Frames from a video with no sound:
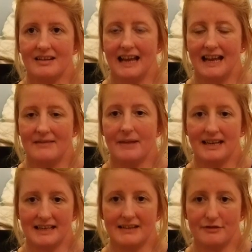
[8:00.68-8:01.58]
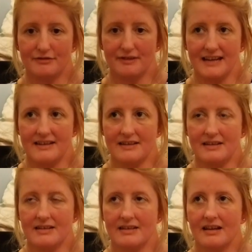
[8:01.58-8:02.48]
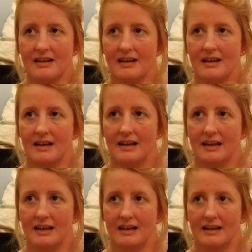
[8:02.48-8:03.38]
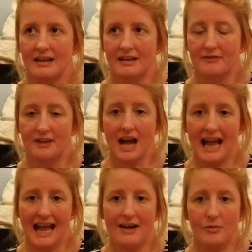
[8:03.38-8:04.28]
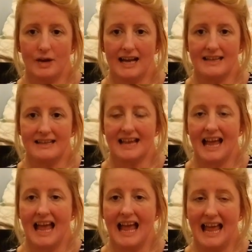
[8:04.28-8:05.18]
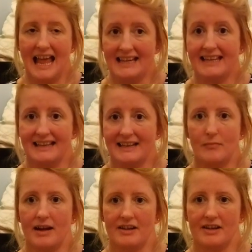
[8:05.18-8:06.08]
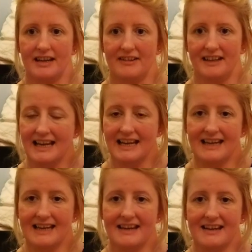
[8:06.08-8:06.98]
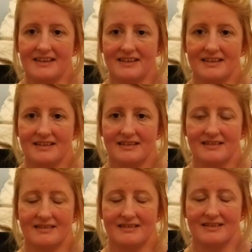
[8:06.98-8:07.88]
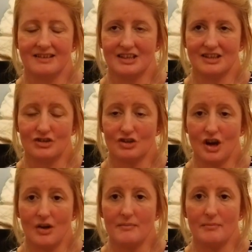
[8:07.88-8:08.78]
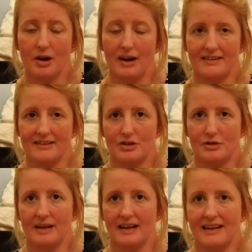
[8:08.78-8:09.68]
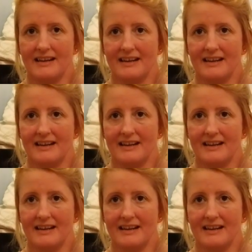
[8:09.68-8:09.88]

and making the friends far outweighs anything monetary. It is just so important to me